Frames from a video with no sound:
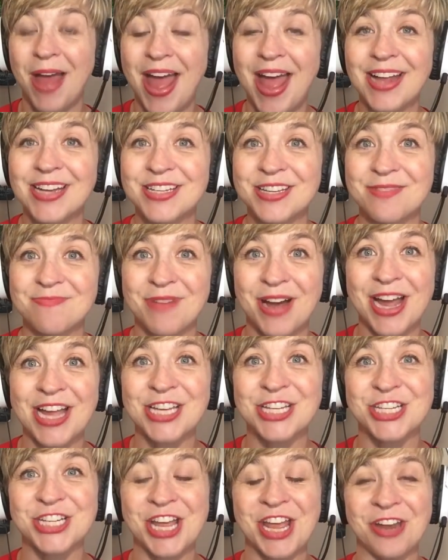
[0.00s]
back to
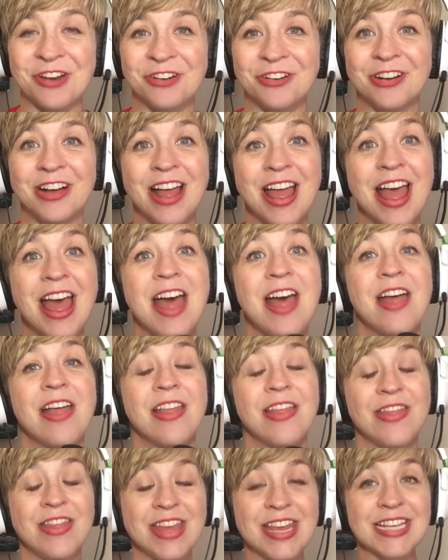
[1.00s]
my channel.
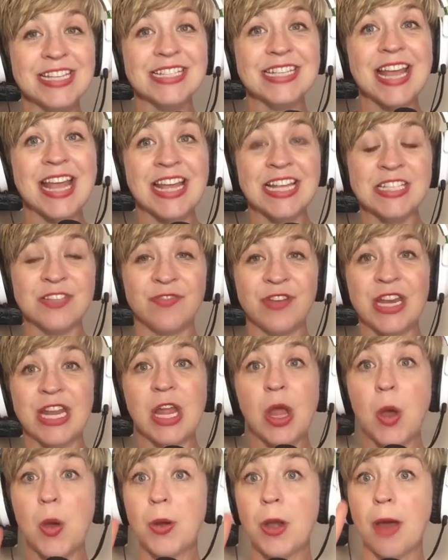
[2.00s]
This is
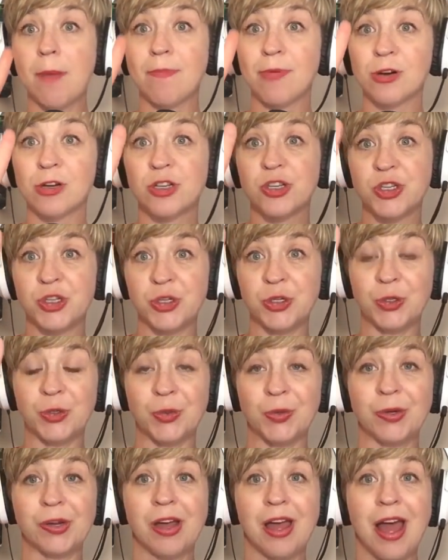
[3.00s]
video number
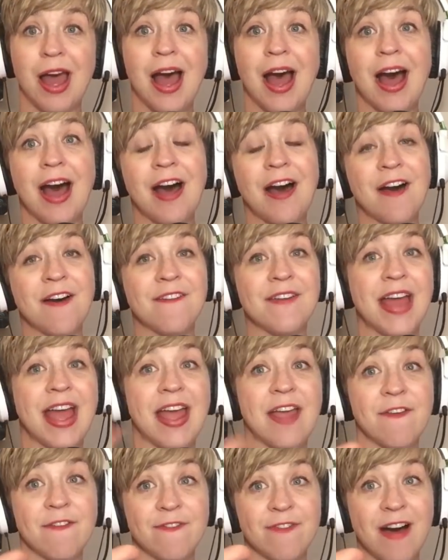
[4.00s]
2 of
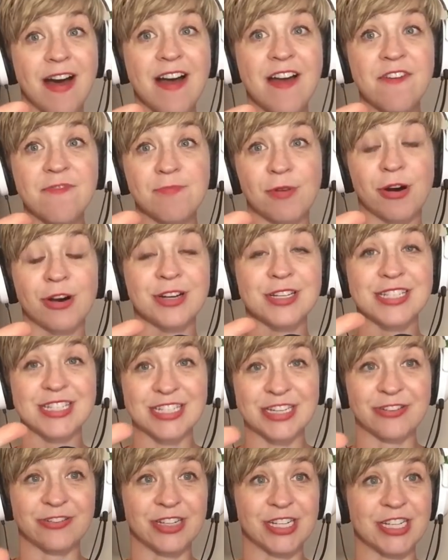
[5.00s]
a 5-part
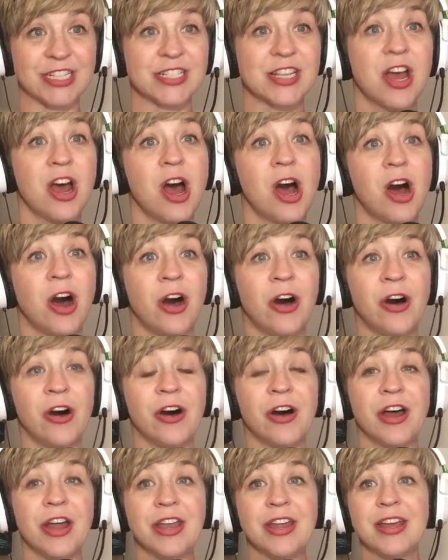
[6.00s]
series
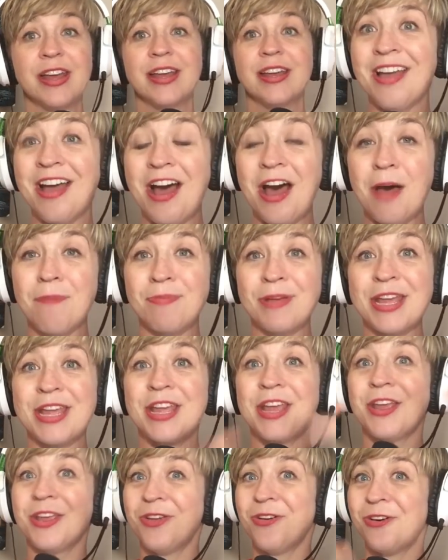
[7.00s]
on
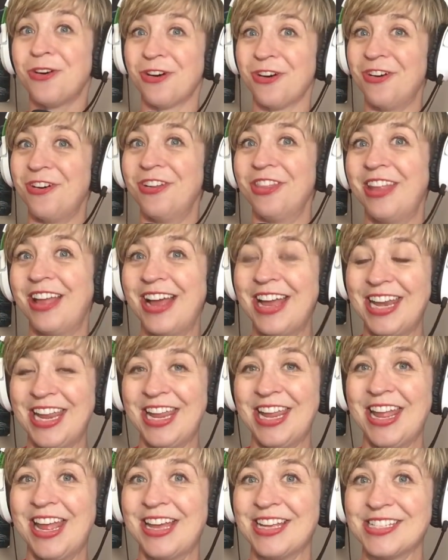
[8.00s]
upping your online
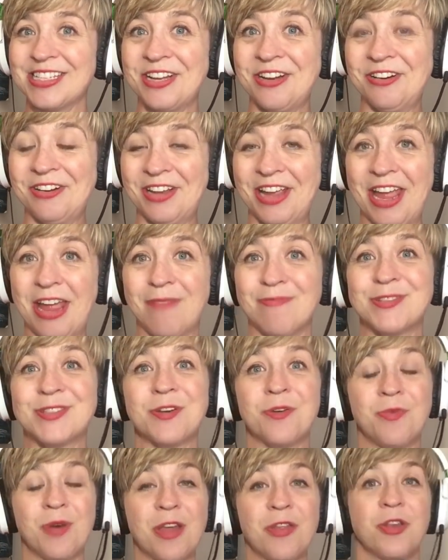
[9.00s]
ESL game.
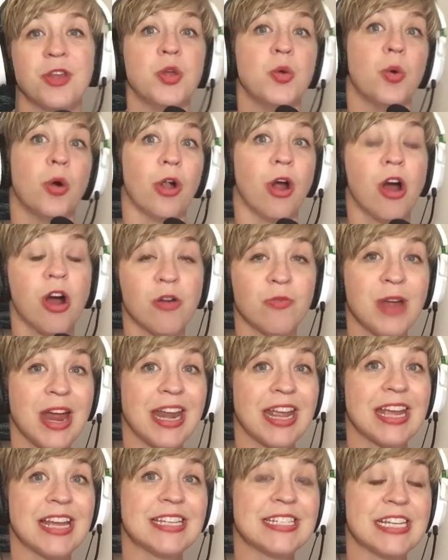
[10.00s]
So whether you are
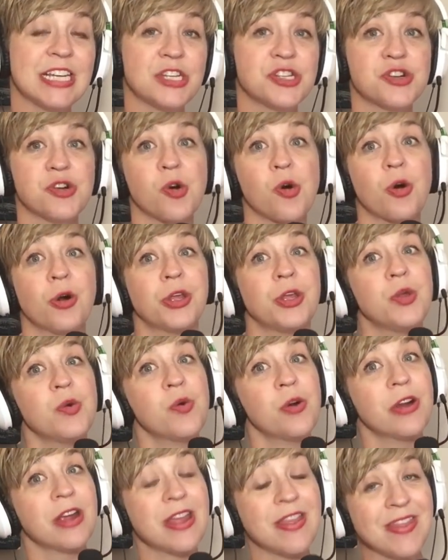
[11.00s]
already a teacher or you
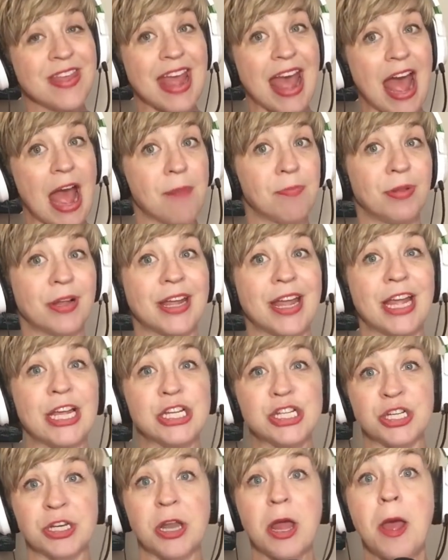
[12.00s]
are in the
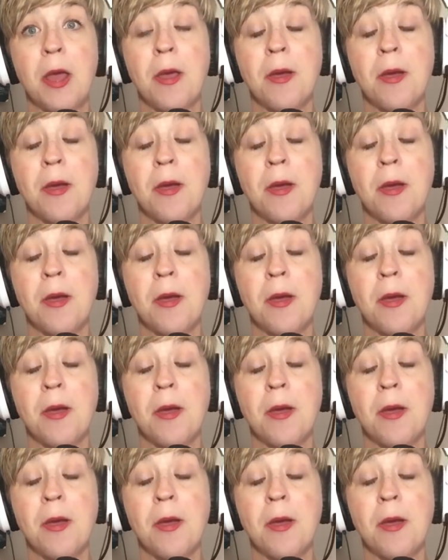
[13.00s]
application